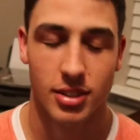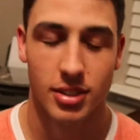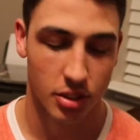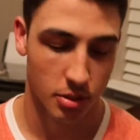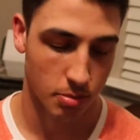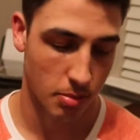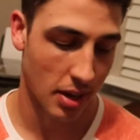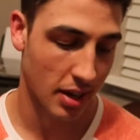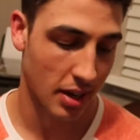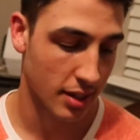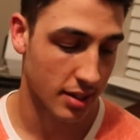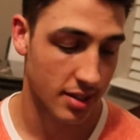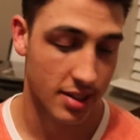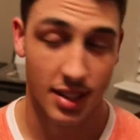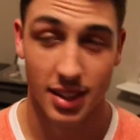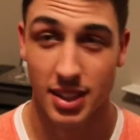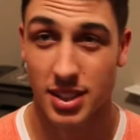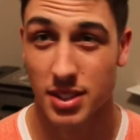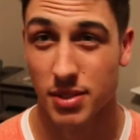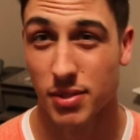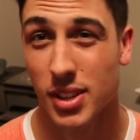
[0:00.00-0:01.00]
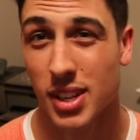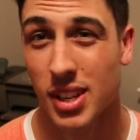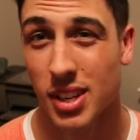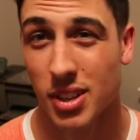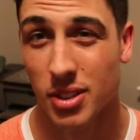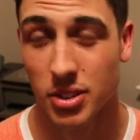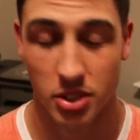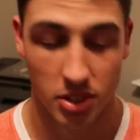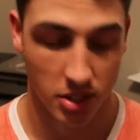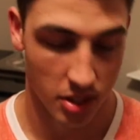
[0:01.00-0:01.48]
She's probably gonna see in this
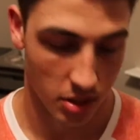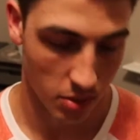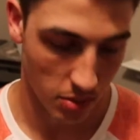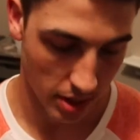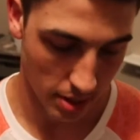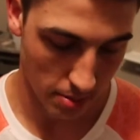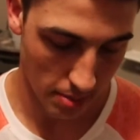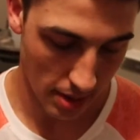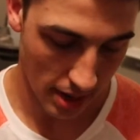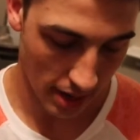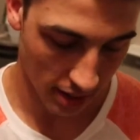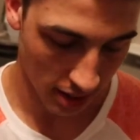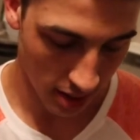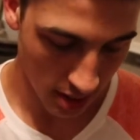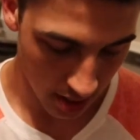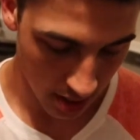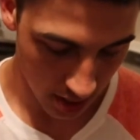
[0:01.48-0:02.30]
video and she's gonna want it back.